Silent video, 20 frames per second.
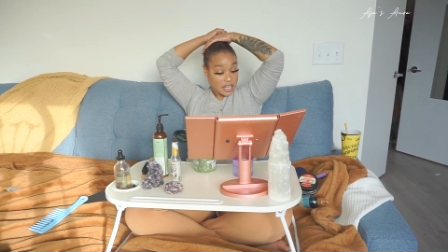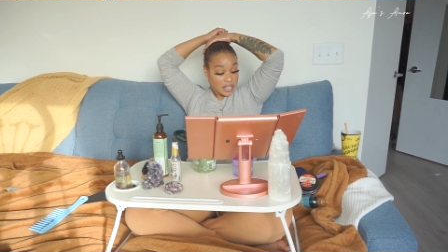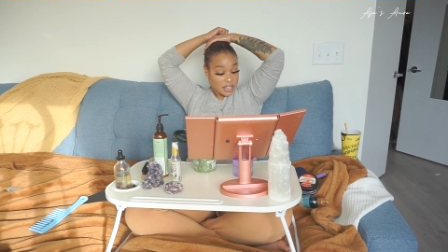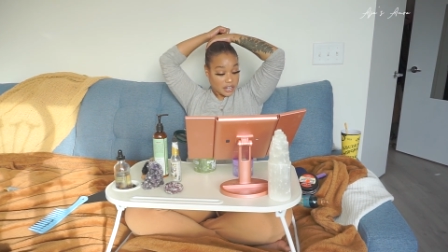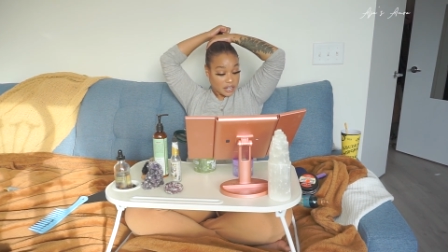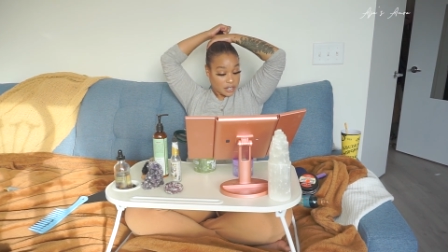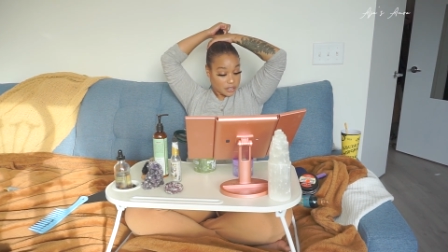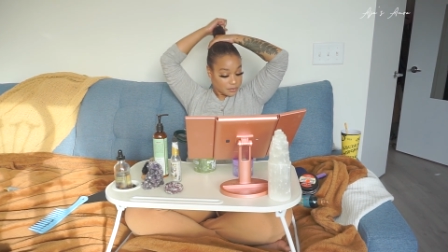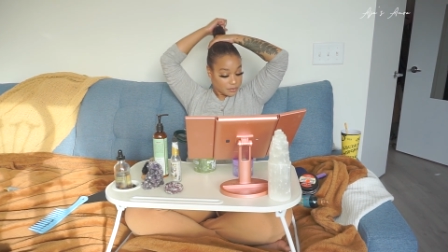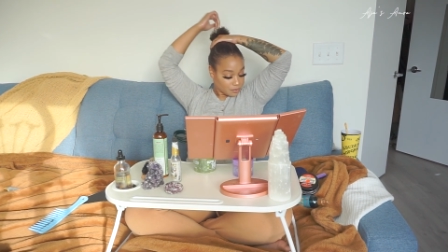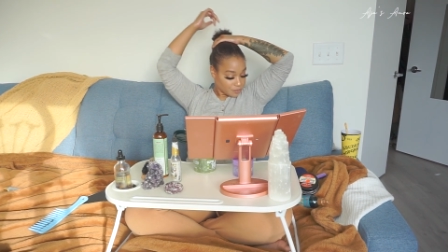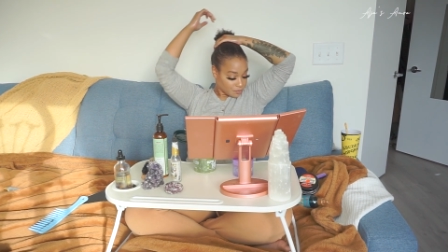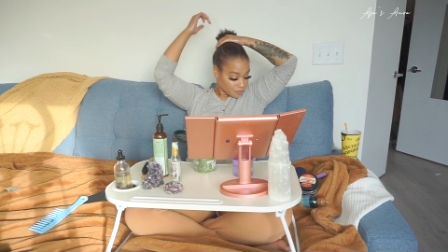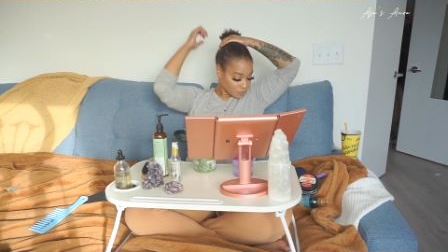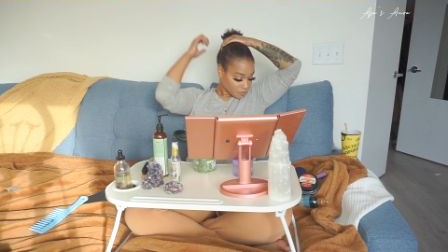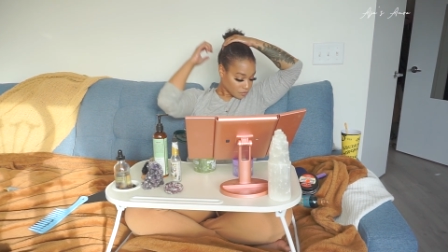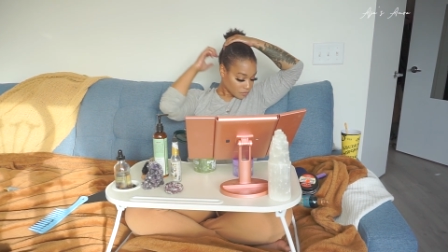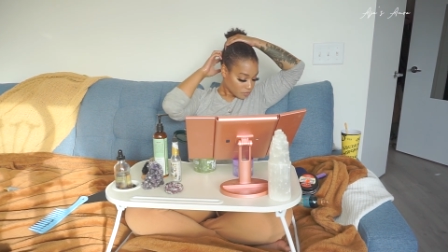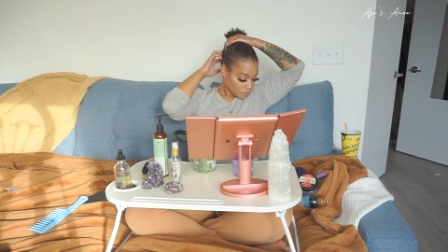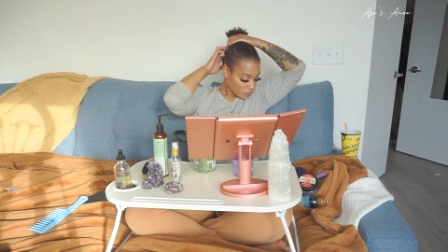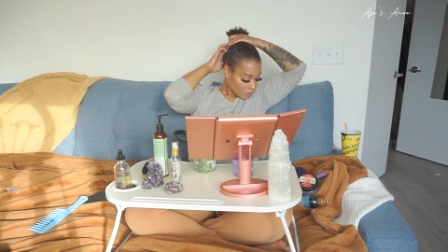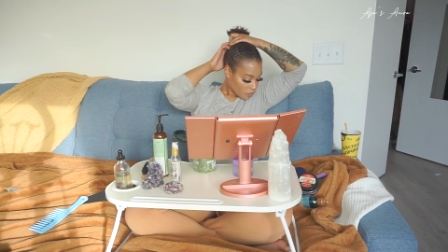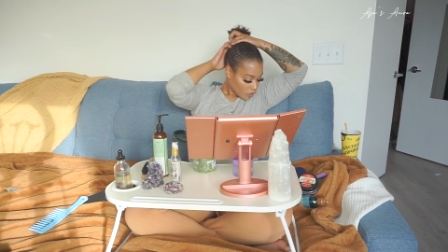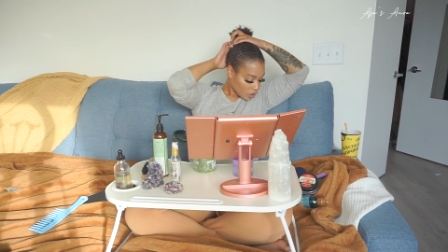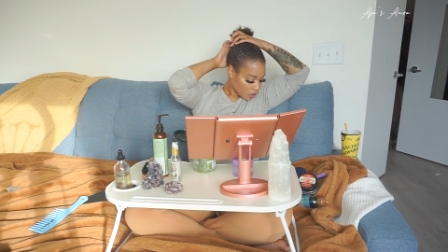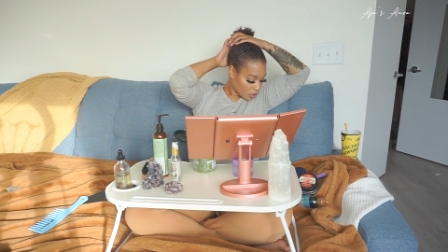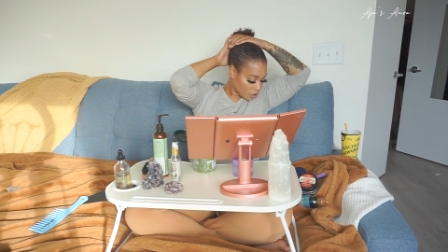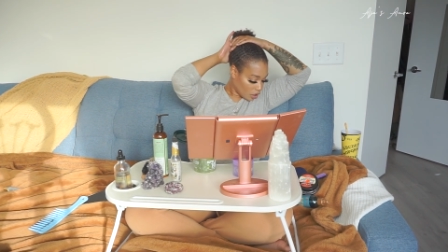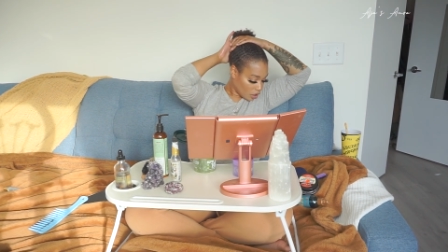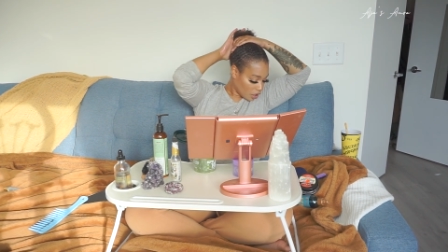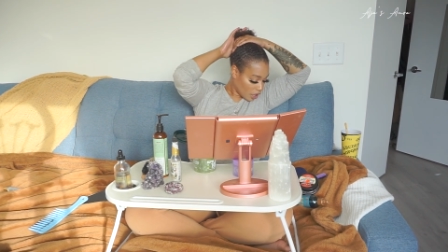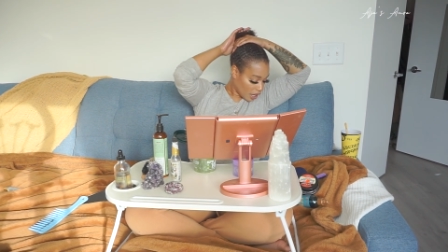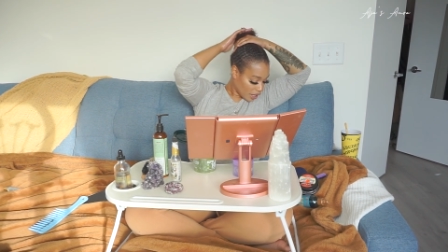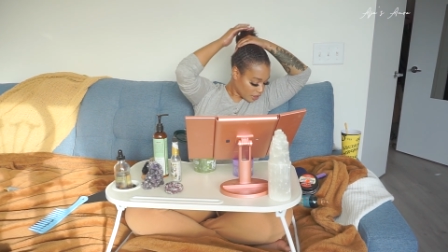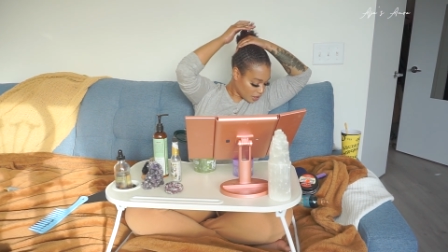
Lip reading: And y'all, I